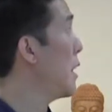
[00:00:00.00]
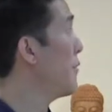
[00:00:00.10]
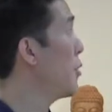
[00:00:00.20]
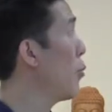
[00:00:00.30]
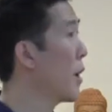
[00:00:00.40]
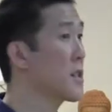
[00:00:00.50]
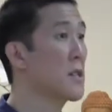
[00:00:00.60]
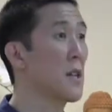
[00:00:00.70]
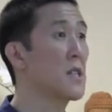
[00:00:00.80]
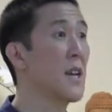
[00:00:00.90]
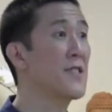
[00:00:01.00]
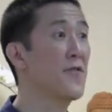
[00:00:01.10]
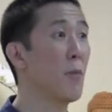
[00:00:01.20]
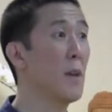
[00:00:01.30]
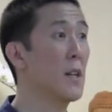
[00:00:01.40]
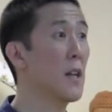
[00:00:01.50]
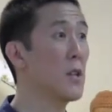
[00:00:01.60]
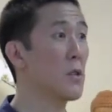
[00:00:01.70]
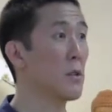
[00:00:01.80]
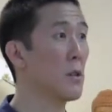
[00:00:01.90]
If you want a successful
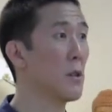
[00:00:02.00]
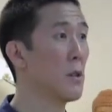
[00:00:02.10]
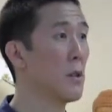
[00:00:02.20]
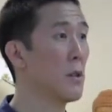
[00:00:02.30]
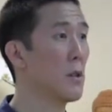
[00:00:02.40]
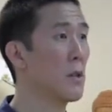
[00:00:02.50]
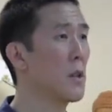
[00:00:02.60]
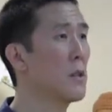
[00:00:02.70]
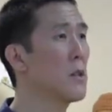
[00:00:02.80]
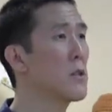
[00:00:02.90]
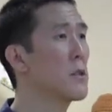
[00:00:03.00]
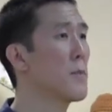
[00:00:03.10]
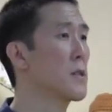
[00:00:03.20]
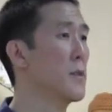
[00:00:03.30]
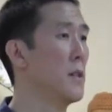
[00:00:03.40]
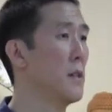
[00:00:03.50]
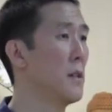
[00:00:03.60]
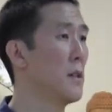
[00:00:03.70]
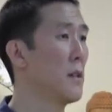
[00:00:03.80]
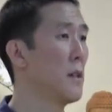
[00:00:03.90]
meditation, the conditions must be there.
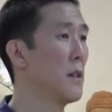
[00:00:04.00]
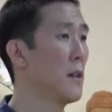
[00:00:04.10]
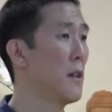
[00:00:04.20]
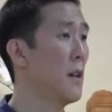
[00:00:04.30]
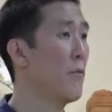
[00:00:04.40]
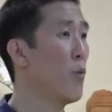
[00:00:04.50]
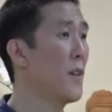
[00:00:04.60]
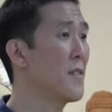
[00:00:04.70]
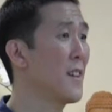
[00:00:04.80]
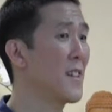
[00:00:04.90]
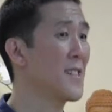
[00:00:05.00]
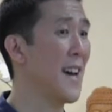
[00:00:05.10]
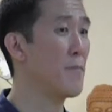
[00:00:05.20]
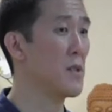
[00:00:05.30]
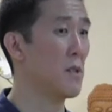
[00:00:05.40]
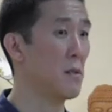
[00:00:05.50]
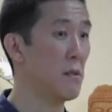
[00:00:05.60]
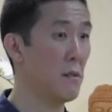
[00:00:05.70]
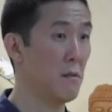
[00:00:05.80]
If one thing is absent,